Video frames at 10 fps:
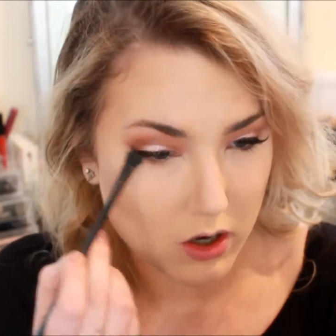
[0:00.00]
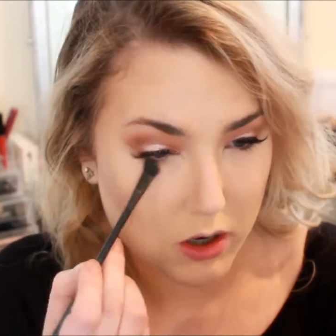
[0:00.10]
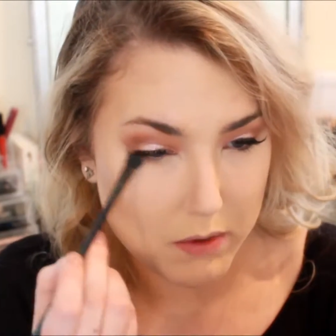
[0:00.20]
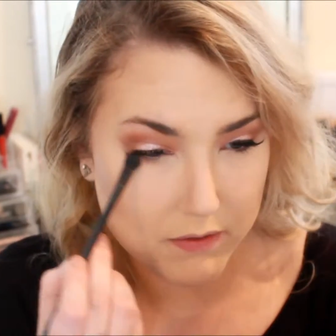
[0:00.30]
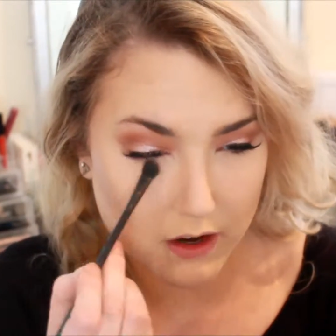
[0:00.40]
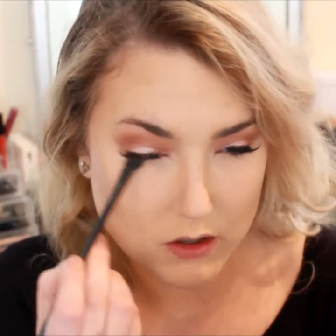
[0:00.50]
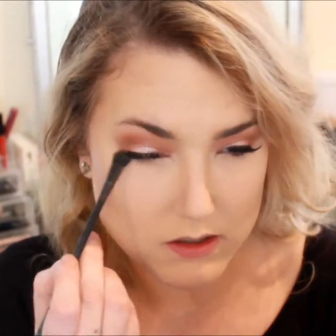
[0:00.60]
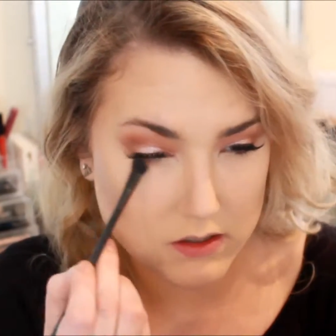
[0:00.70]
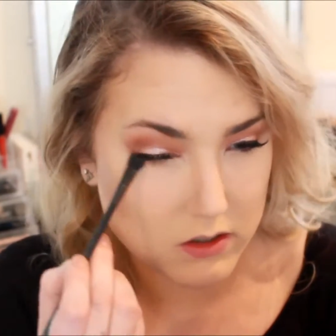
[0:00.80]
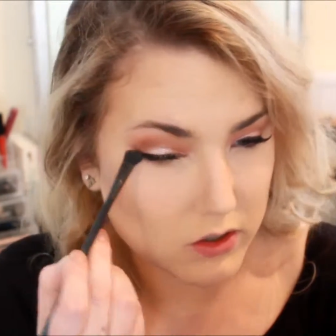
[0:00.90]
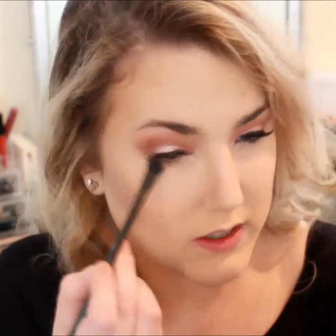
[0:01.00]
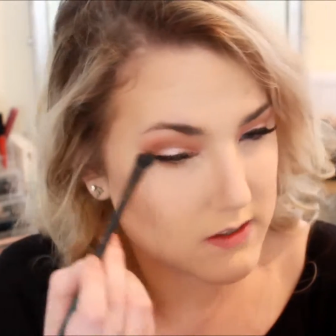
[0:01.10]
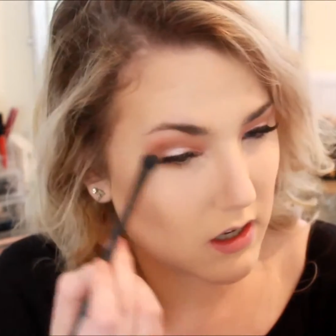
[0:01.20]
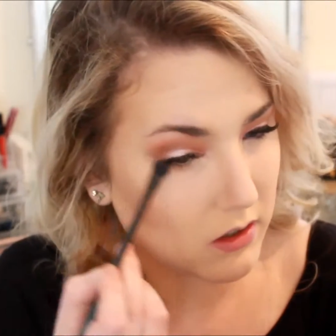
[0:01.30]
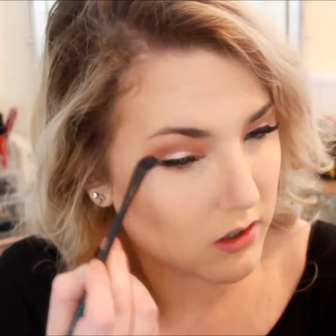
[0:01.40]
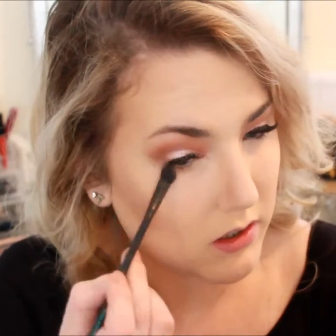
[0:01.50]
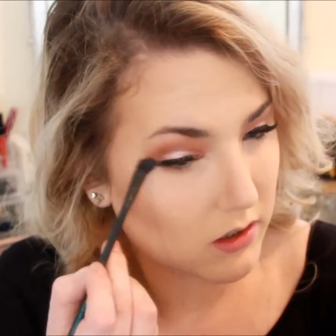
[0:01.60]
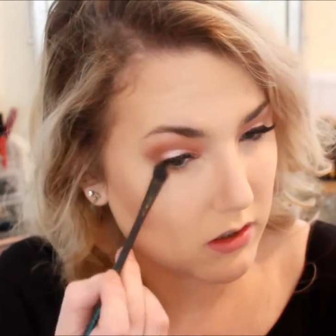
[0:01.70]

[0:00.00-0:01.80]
or buff it out into the crease color.